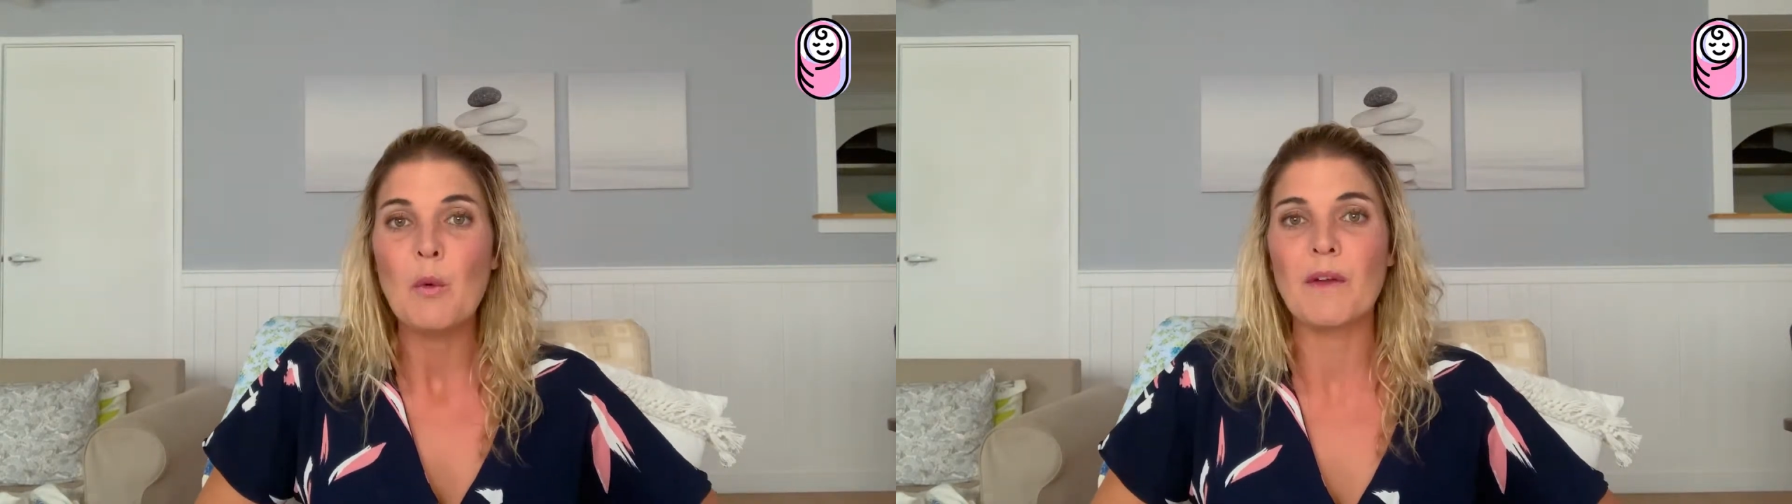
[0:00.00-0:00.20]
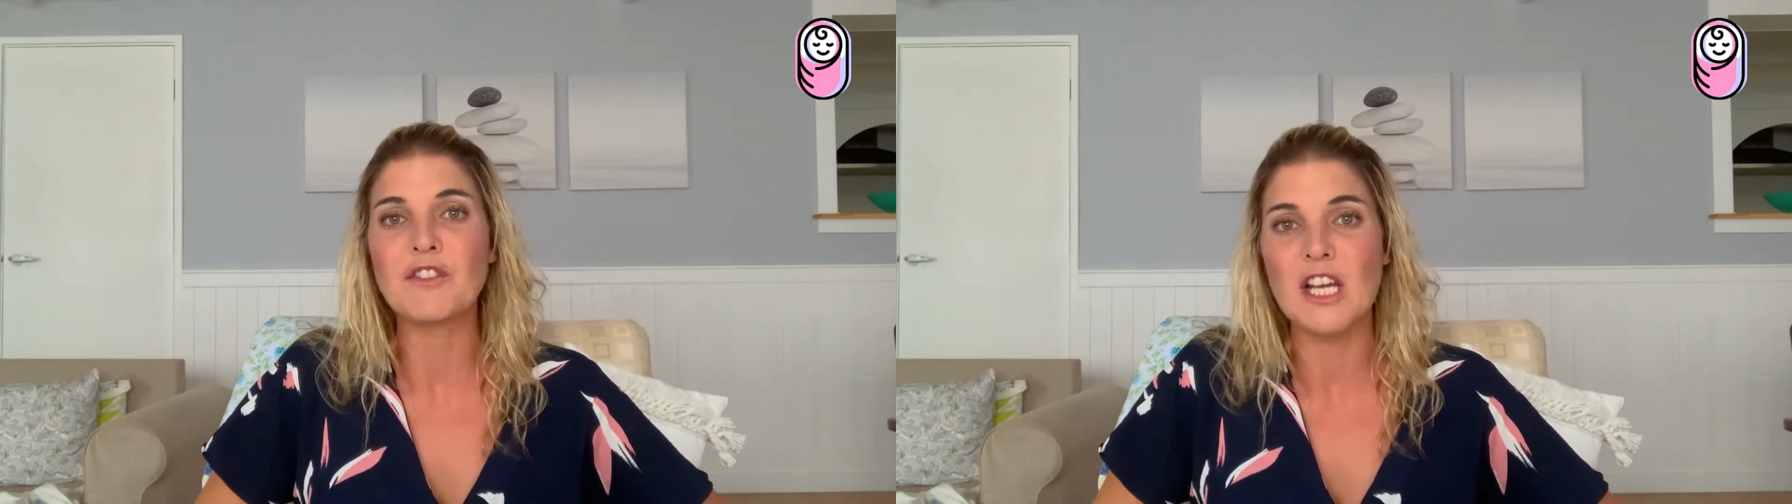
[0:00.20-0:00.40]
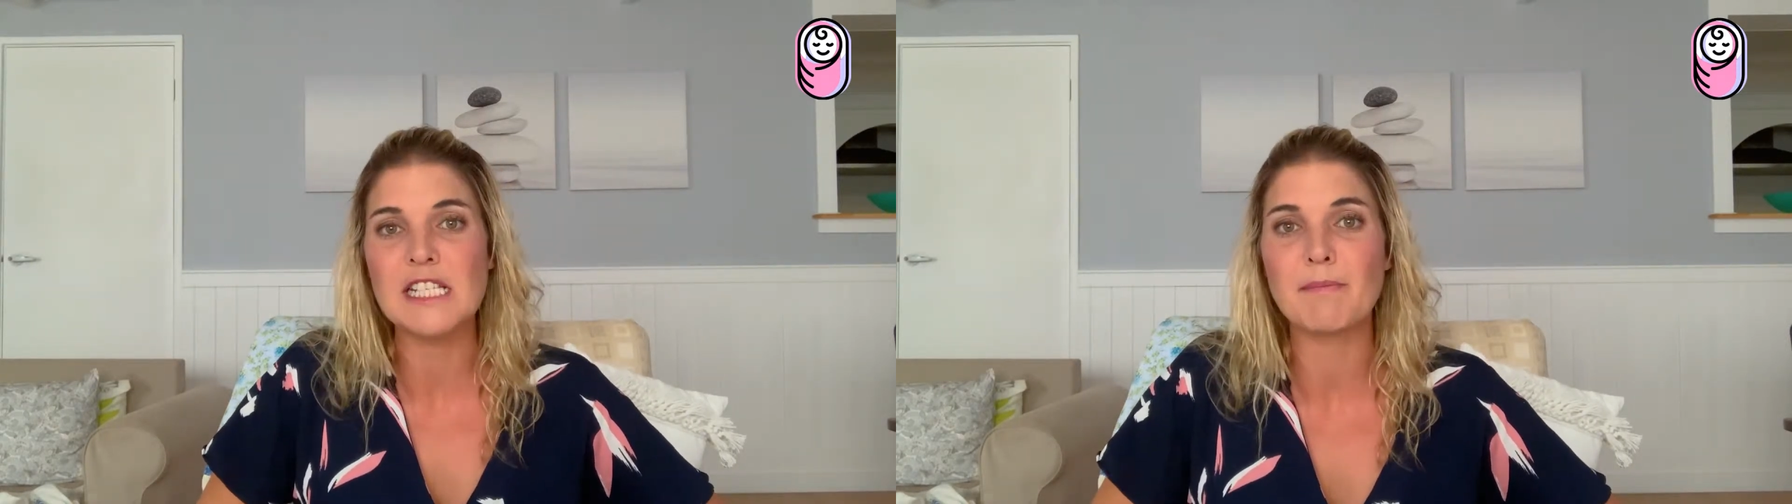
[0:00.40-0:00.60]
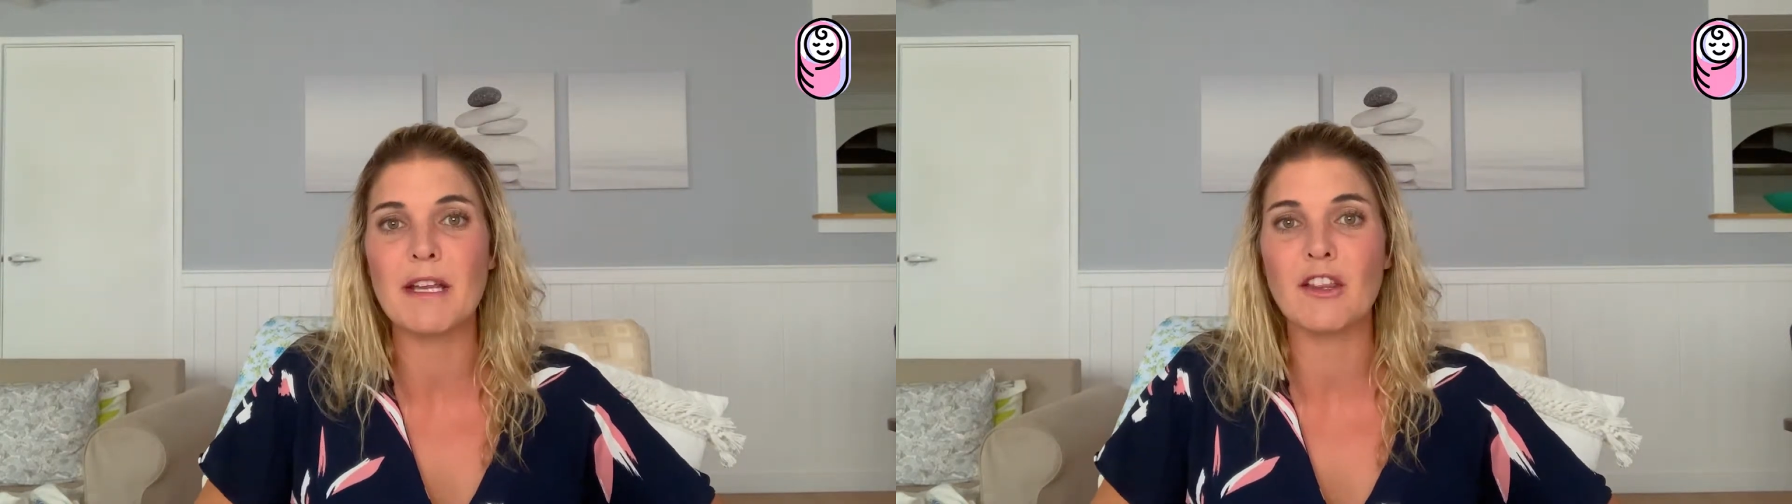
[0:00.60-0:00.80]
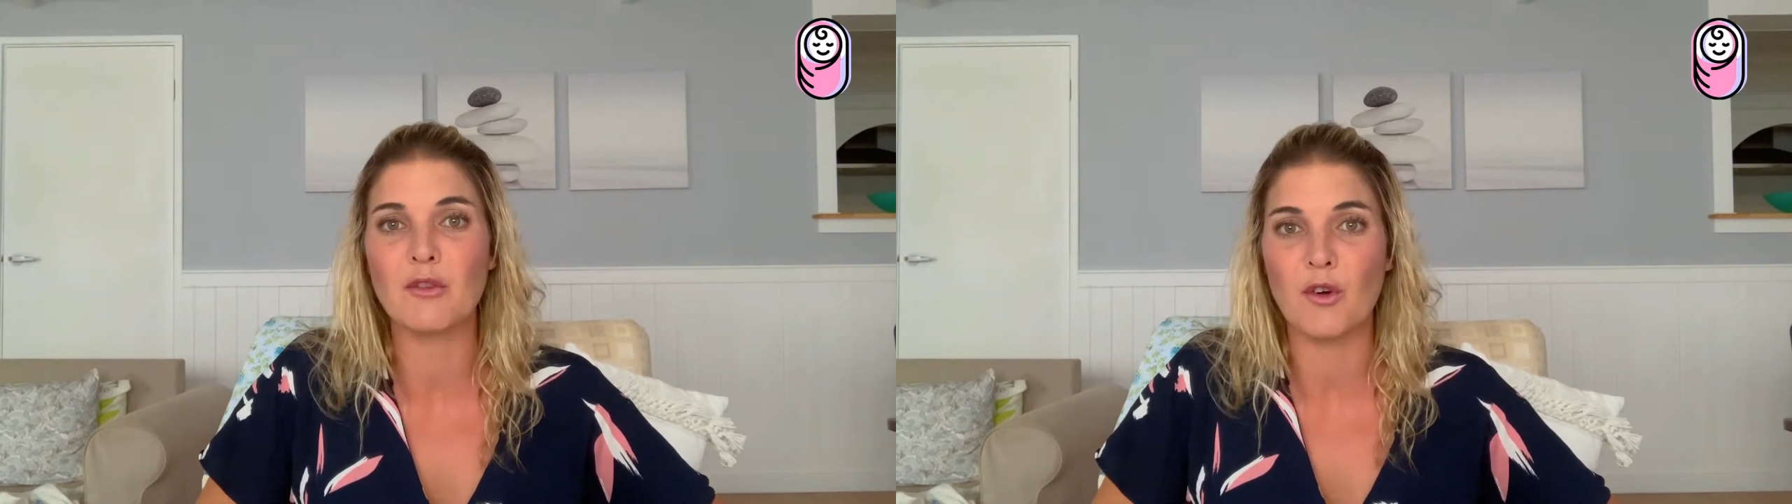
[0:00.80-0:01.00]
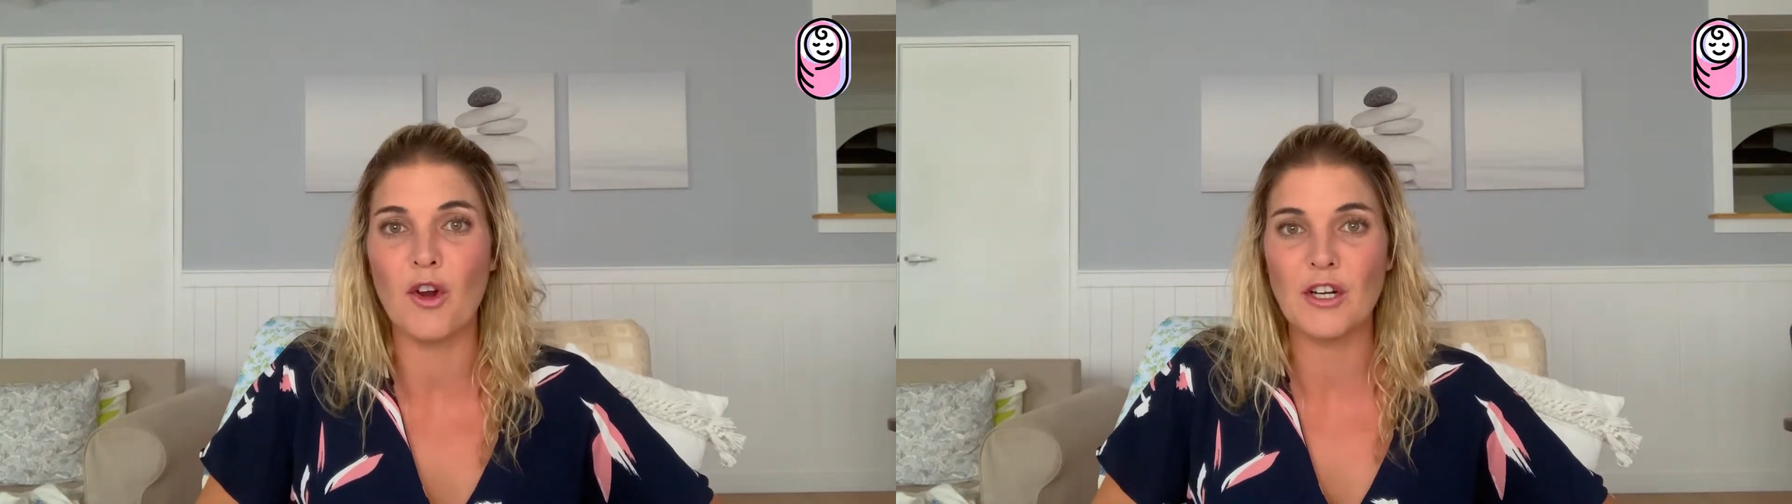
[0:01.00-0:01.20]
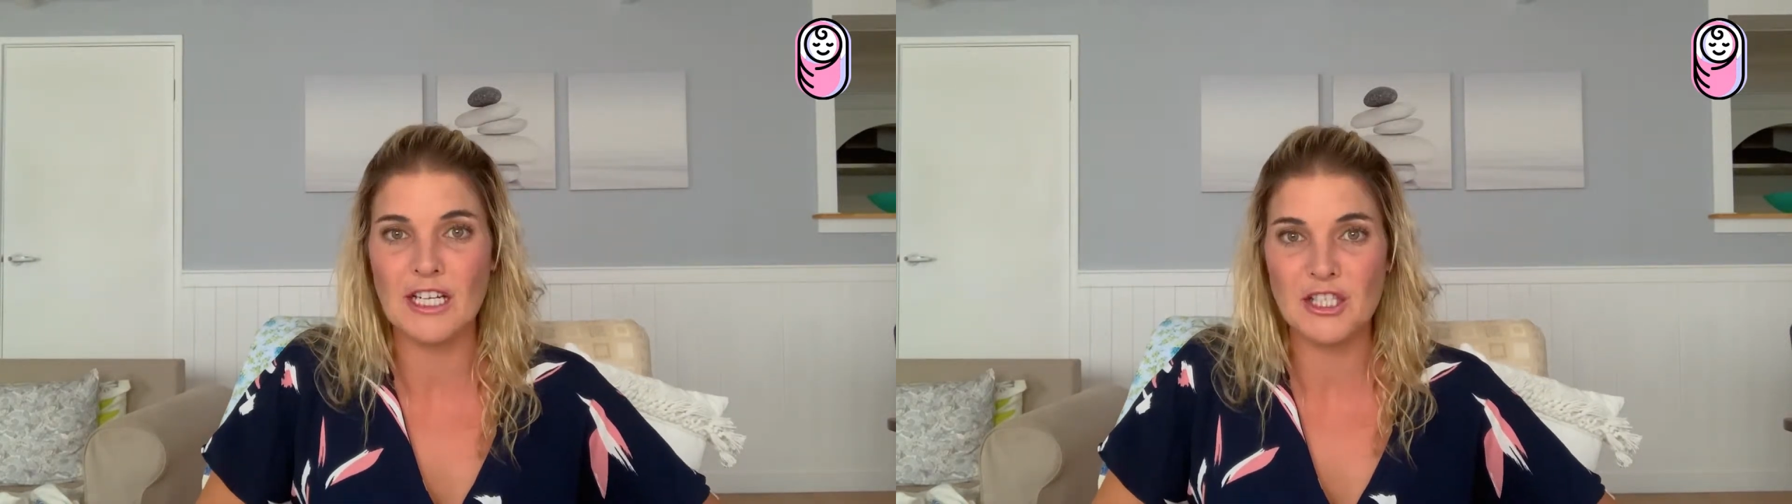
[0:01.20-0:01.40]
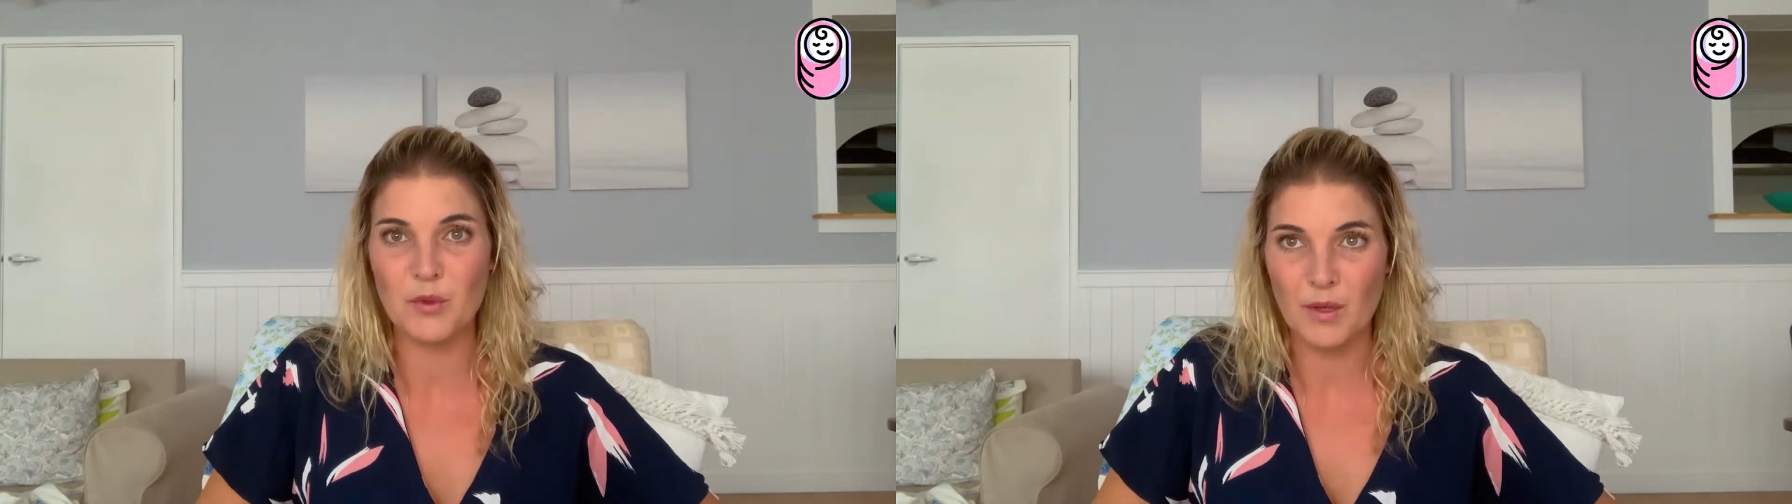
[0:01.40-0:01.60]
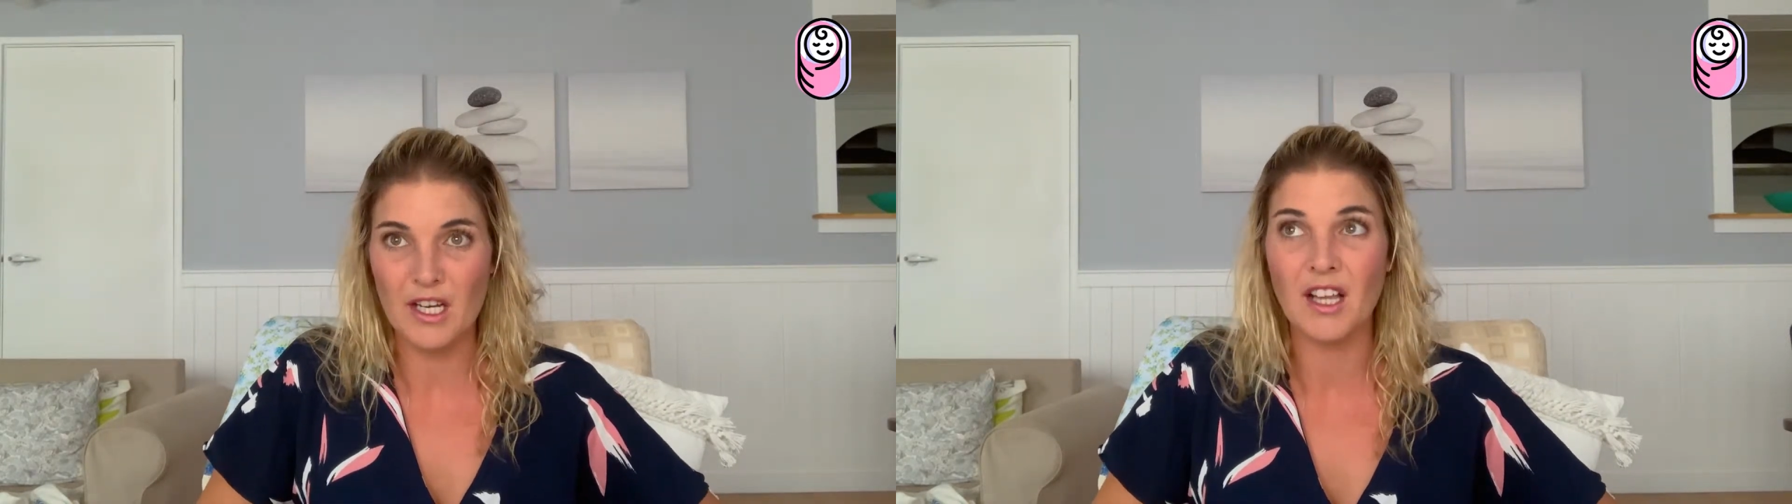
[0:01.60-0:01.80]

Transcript: we've just been thrown into a